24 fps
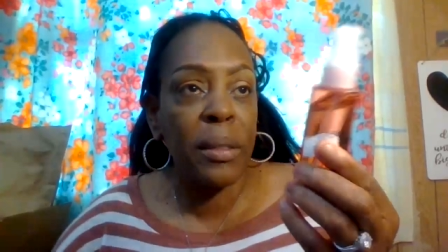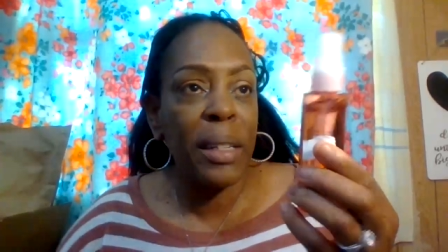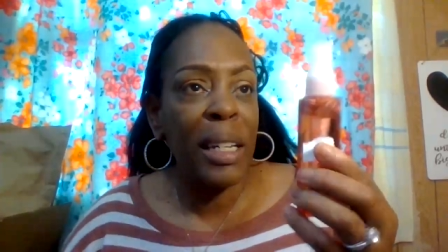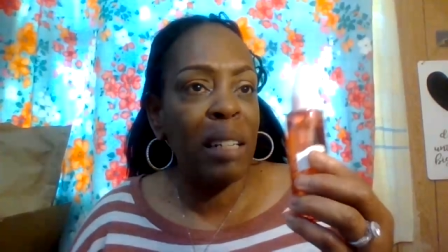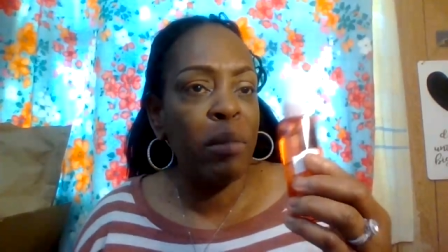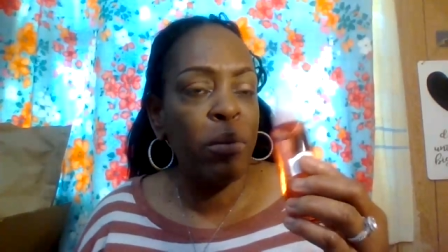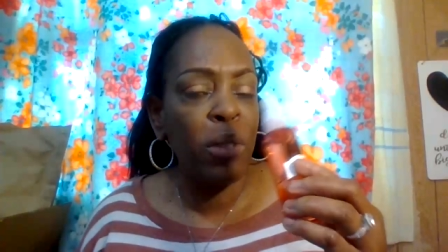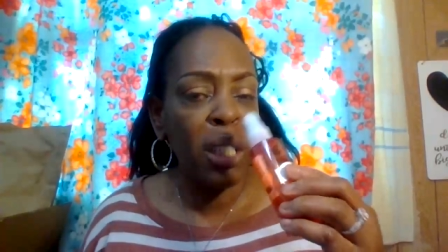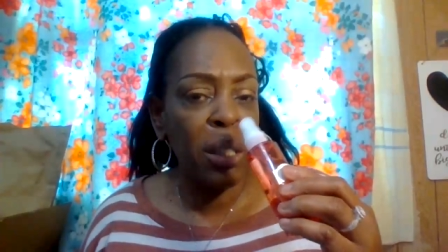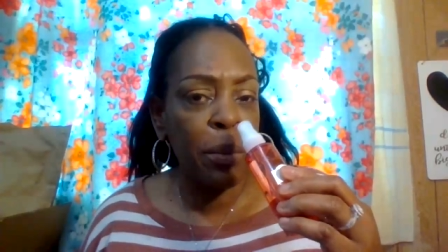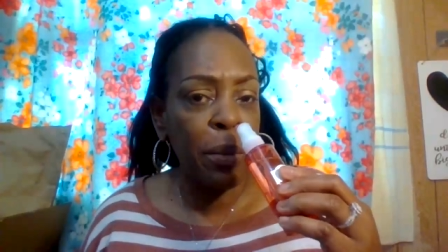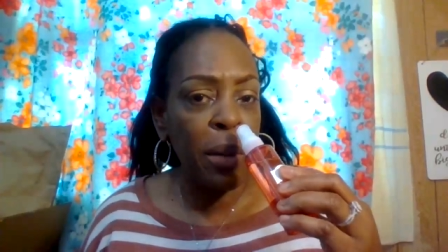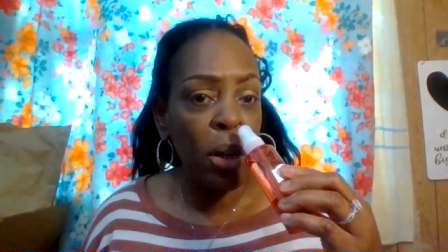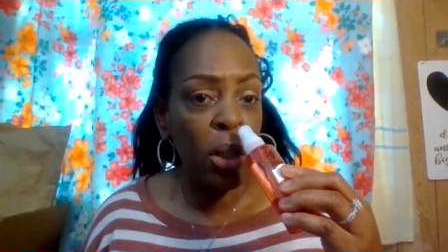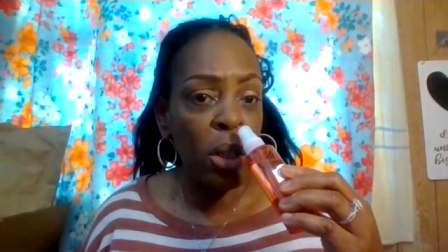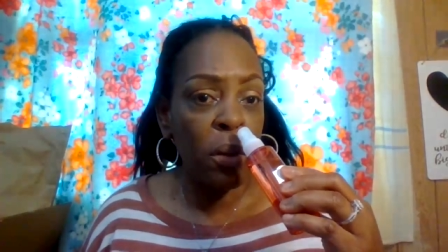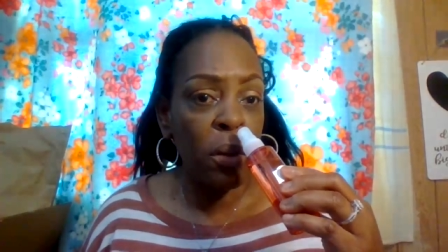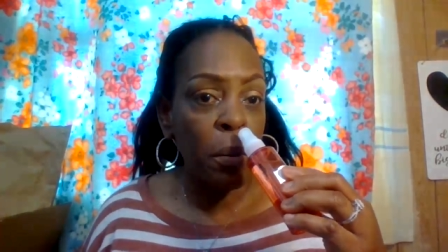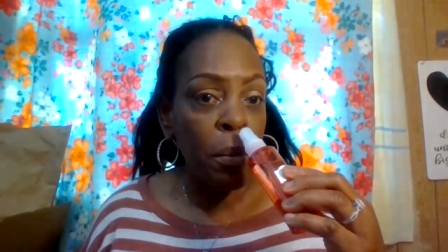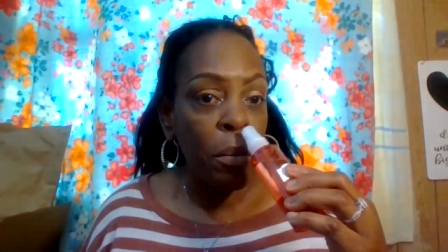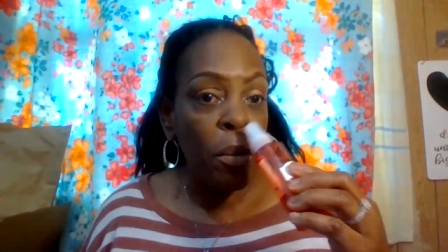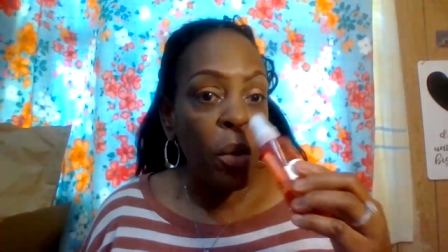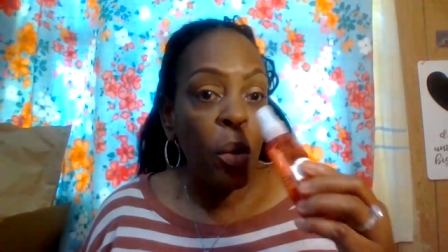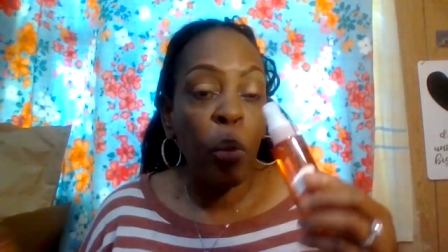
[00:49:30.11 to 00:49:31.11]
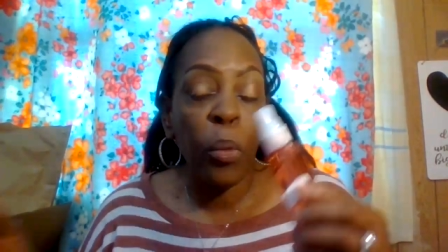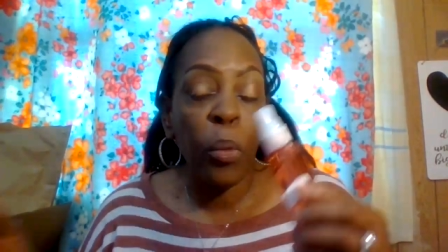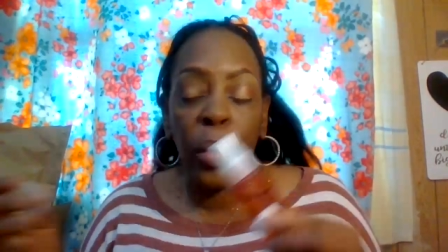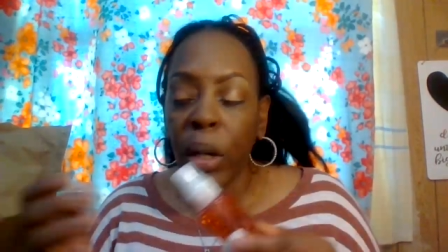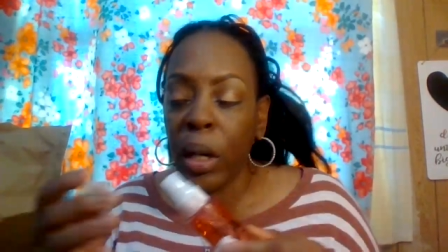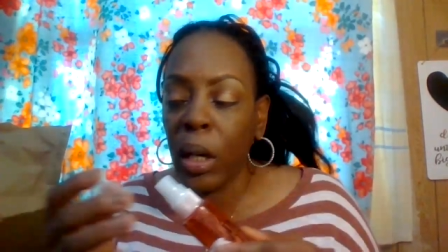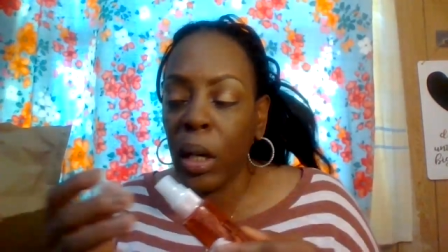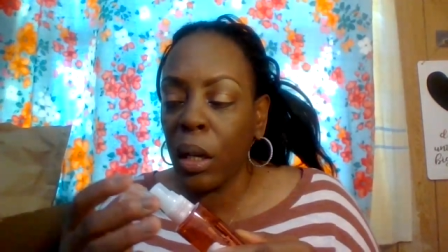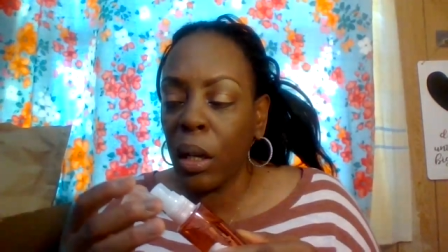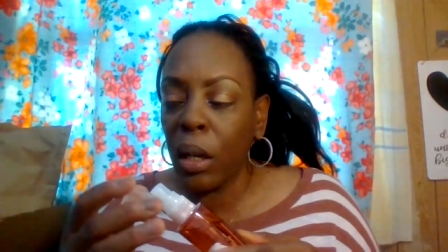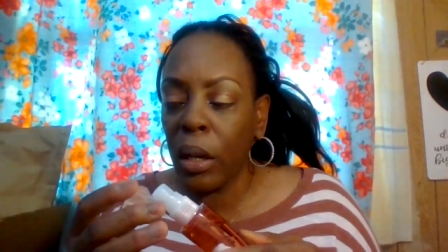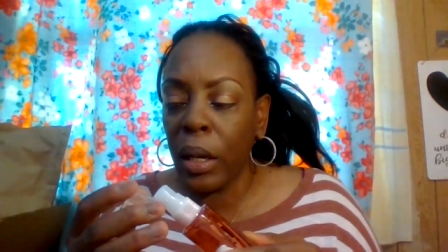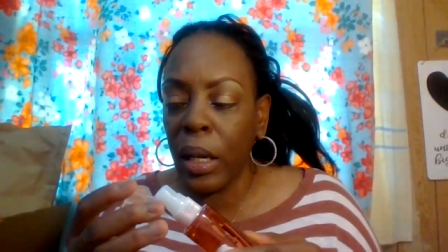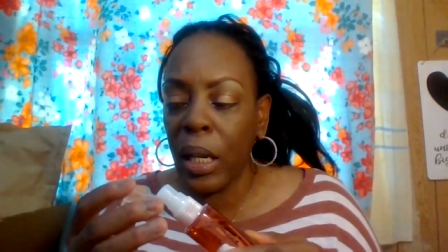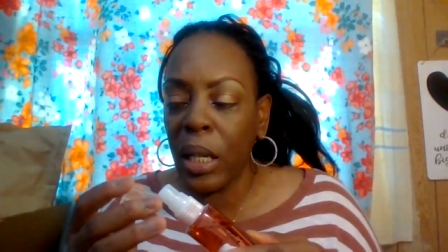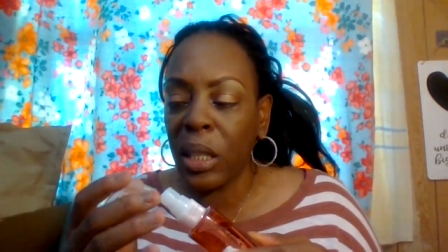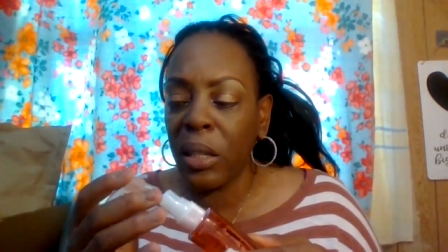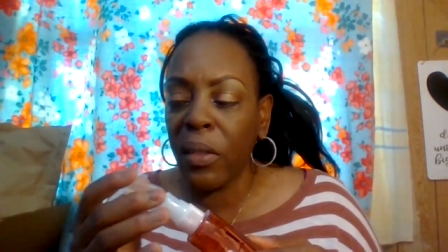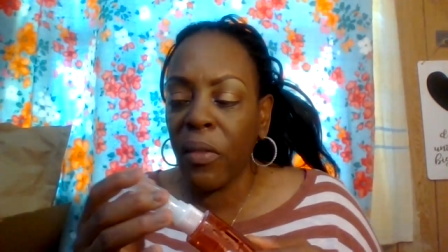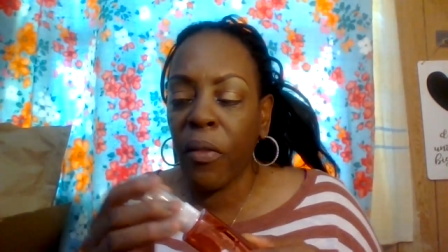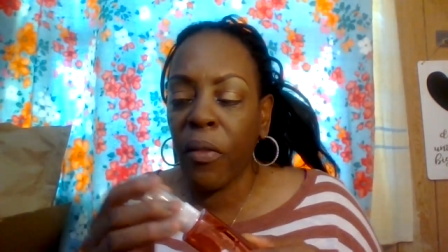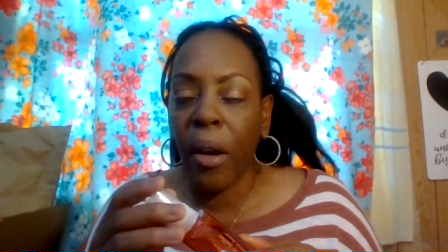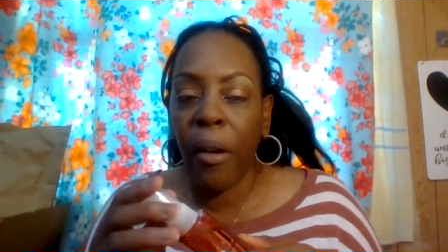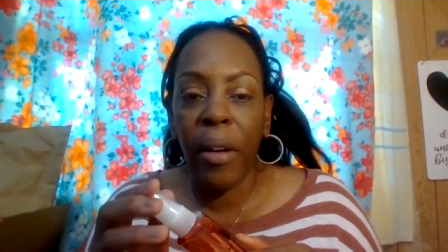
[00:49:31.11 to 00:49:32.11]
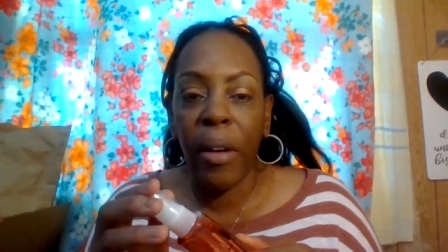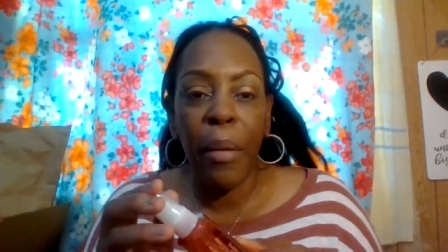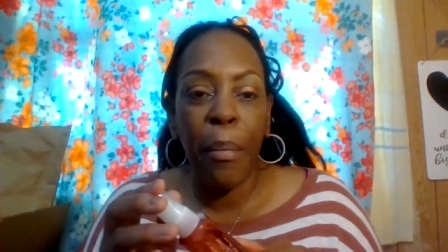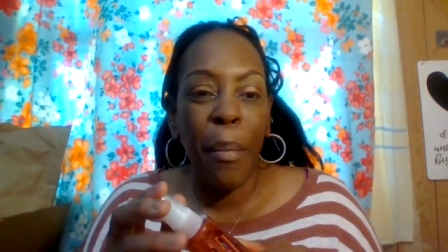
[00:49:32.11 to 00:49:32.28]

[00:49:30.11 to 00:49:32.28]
this one smells really good it's a very